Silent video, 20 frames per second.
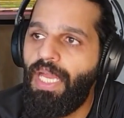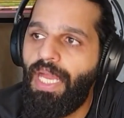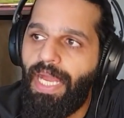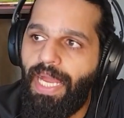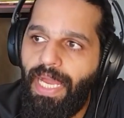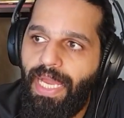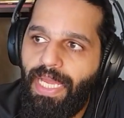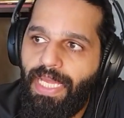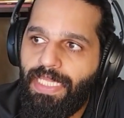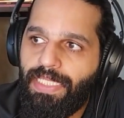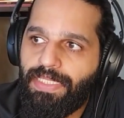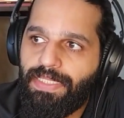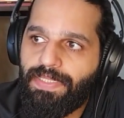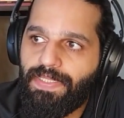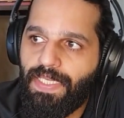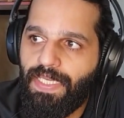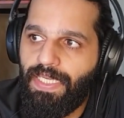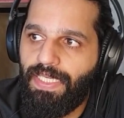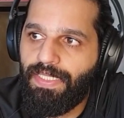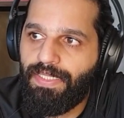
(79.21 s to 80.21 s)
and
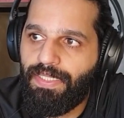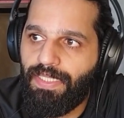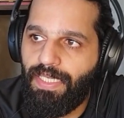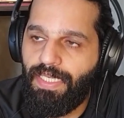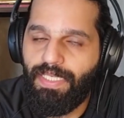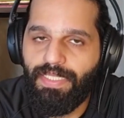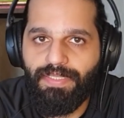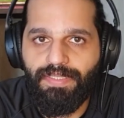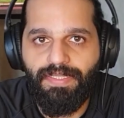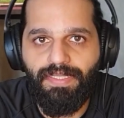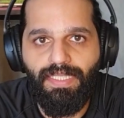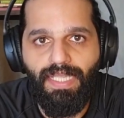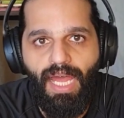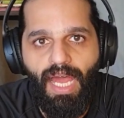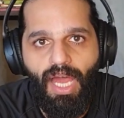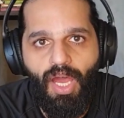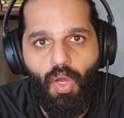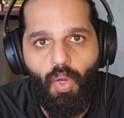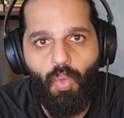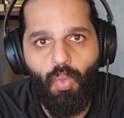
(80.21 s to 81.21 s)
it is
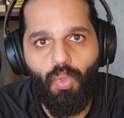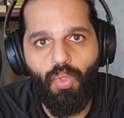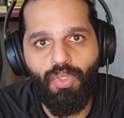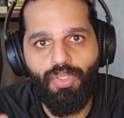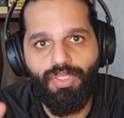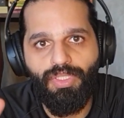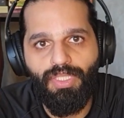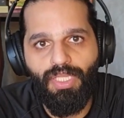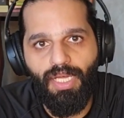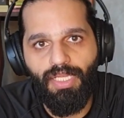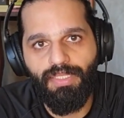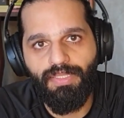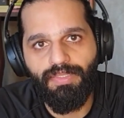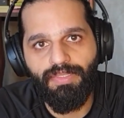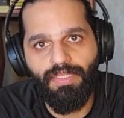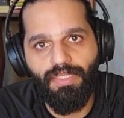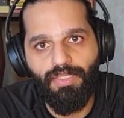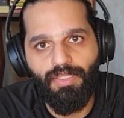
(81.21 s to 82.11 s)
now not